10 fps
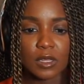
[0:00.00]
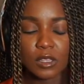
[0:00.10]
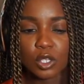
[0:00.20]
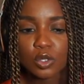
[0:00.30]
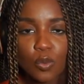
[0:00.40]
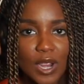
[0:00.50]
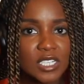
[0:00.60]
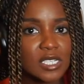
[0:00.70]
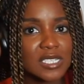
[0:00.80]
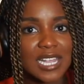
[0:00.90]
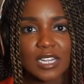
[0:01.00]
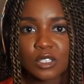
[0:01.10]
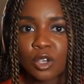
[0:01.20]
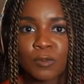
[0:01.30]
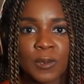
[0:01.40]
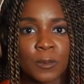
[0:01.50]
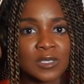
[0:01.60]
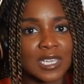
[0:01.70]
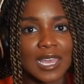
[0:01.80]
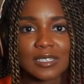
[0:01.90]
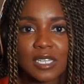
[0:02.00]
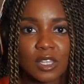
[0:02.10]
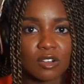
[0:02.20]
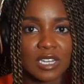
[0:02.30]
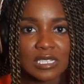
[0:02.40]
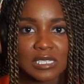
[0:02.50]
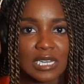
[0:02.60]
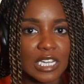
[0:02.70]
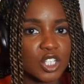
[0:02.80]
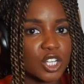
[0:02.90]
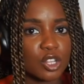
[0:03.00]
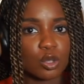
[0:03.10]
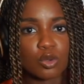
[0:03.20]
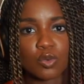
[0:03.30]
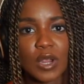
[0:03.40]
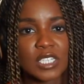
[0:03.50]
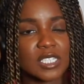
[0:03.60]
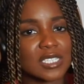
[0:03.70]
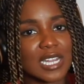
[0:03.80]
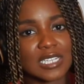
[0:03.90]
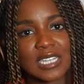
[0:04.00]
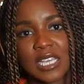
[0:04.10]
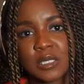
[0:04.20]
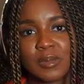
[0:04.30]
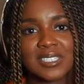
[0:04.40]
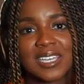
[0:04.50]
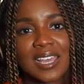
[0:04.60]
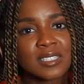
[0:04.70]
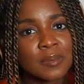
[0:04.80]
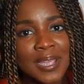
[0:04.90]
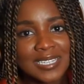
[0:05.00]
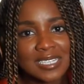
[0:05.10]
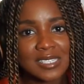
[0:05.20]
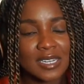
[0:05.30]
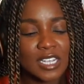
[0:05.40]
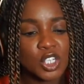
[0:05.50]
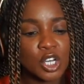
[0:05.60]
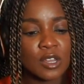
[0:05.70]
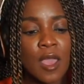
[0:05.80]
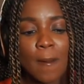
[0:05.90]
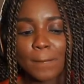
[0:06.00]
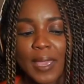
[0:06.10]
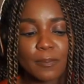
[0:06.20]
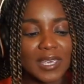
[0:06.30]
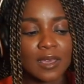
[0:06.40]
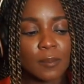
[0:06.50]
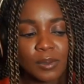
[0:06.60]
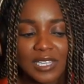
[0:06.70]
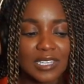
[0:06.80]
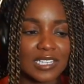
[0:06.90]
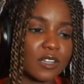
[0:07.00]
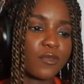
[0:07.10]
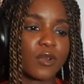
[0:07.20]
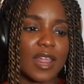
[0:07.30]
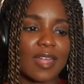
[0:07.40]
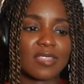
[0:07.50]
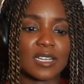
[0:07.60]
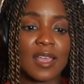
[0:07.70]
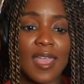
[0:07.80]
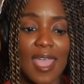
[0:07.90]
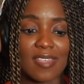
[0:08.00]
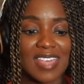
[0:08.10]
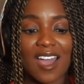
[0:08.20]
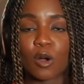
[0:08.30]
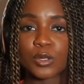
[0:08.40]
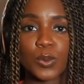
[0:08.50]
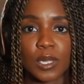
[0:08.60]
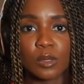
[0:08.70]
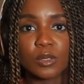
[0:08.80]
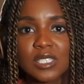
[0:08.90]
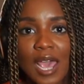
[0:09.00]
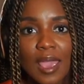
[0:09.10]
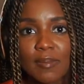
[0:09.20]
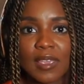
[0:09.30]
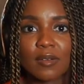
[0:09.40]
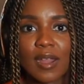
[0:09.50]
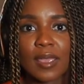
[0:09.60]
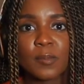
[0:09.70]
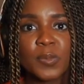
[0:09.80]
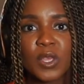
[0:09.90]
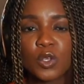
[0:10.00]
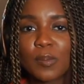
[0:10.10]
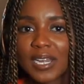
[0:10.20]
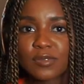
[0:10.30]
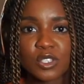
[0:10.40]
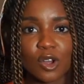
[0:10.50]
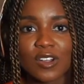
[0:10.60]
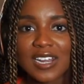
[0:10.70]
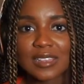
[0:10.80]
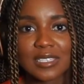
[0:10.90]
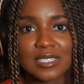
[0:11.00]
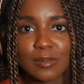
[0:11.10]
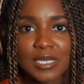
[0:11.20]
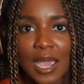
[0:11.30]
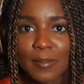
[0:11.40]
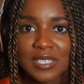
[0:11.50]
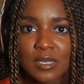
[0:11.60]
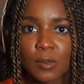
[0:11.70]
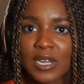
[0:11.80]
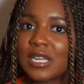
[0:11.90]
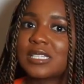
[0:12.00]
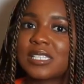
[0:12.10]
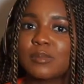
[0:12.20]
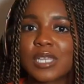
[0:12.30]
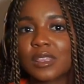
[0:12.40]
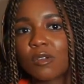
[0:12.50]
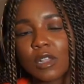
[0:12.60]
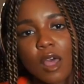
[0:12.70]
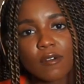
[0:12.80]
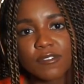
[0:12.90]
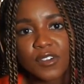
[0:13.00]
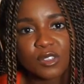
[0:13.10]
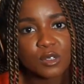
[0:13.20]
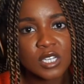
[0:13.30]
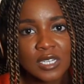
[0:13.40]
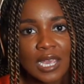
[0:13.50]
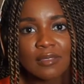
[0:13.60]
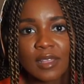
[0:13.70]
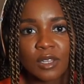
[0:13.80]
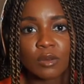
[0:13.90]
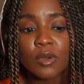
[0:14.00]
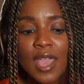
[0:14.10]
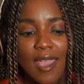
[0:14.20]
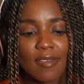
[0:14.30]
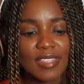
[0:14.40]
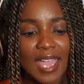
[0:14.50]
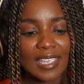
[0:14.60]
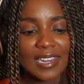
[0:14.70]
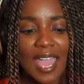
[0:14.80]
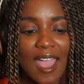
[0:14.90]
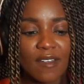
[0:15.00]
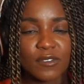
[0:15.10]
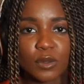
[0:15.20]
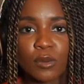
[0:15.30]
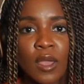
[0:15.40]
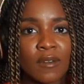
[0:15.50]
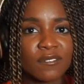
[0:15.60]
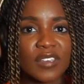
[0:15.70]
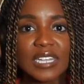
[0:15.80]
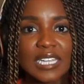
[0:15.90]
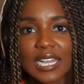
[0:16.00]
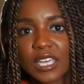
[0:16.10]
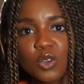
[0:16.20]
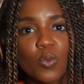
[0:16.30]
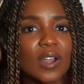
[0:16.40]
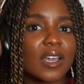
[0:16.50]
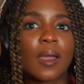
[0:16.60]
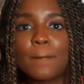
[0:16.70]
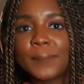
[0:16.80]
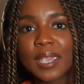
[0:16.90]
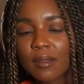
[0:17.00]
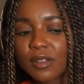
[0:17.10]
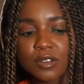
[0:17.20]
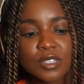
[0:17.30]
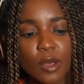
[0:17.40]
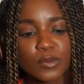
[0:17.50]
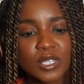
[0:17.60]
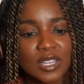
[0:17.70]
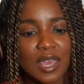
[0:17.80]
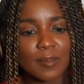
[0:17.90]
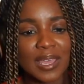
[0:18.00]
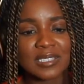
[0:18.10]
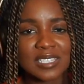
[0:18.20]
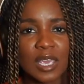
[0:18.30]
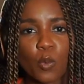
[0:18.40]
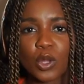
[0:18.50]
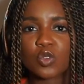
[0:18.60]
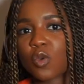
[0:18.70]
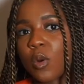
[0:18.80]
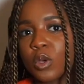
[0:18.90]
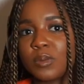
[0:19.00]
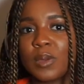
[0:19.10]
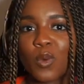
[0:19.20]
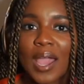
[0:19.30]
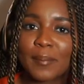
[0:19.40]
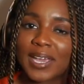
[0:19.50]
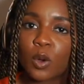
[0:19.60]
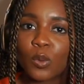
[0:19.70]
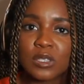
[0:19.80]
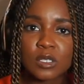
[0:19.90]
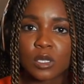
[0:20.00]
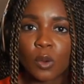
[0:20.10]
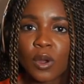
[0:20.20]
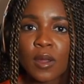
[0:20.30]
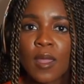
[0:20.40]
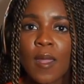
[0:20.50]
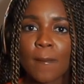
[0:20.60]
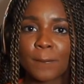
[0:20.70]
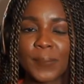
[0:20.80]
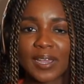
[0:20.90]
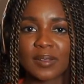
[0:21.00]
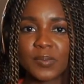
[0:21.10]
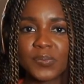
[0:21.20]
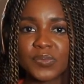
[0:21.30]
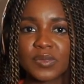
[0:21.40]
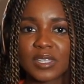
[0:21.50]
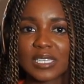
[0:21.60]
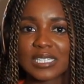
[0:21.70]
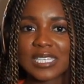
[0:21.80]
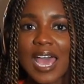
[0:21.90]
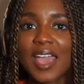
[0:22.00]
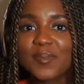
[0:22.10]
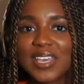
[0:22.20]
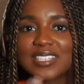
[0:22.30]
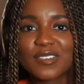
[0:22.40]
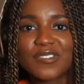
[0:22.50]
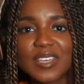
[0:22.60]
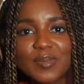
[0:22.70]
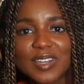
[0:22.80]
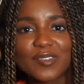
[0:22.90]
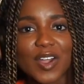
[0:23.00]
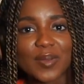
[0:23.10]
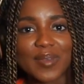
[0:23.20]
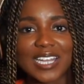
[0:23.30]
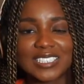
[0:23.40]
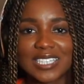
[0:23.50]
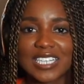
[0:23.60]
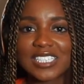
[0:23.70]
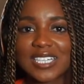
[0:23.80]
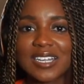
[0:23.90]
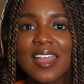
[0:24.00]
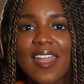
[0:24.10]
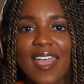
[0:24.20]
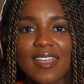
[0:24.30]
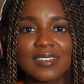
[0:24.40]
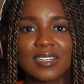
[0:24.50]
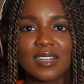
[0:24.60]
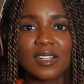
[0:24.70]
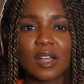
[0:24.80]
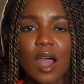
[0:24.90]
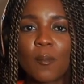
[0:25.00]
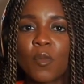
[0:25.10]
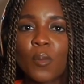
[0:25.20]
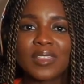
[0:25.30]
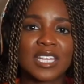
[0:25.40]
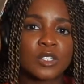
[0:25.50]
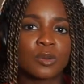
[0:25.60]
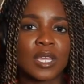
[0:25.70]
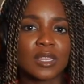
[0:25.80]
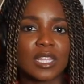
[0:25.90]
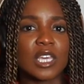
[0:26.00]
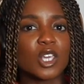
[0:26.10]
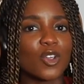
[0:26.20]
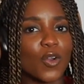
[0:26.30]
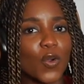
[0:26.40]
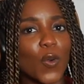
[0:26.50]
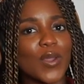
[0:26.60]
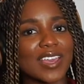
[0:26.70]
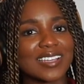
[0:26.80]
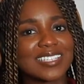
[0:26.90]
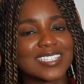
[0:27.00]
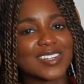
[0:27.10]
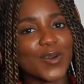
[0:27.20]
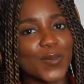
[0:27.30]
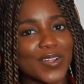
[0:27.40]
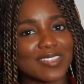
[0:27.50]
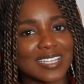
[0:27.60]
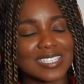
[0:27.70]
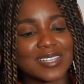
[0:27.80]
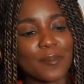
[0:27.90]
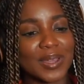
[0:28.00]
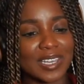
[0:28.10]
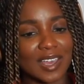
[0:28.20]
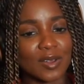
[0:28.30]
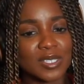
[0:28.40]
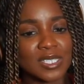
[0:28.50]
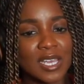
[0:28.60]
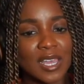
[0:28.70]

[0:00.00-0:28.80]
the directions that it took people to get to their destination and the directions that it takes me to get to my destination might be completely different. And the, and that also includes timing, right? You might have started at the same time as someone and it seems like they're a lot further today than you. And that can have you feeling like you want to compare yourself to them and say, what's wrong with me? Why am I going slower? But time is a figment of our imagination. And a moment that you can think you're going slower than somebody else,